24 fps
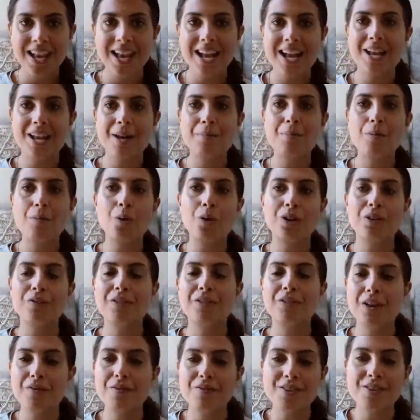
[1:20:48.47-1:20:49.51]
And Portal
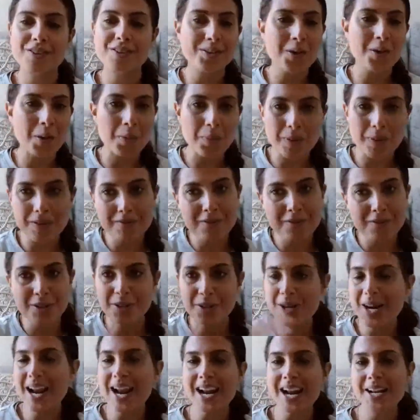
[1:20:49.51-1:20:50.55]
of Love is open
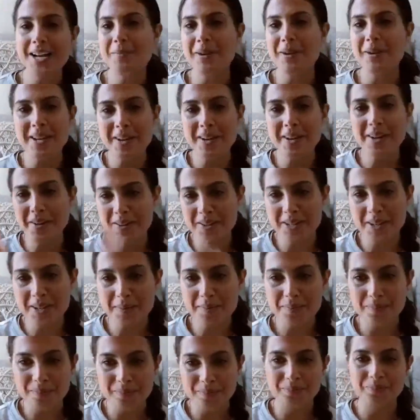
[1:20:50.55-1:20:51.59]
for anybody all the time.